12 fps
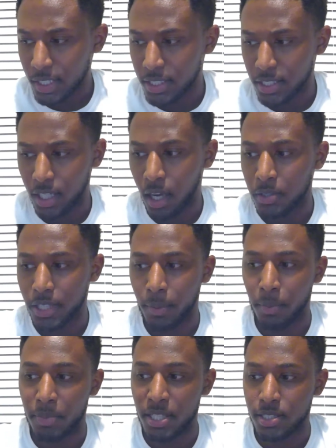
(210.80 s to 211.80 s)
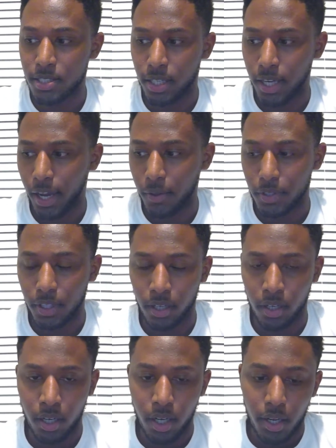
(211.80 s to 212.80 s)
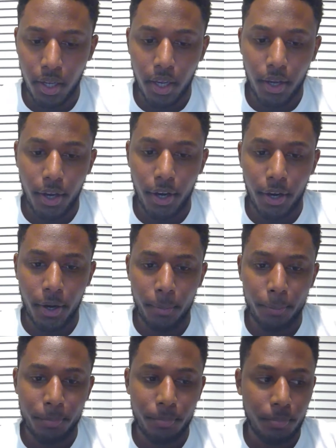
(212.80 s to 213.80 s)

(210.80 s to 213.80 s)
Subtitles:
just all type of business that are out there. But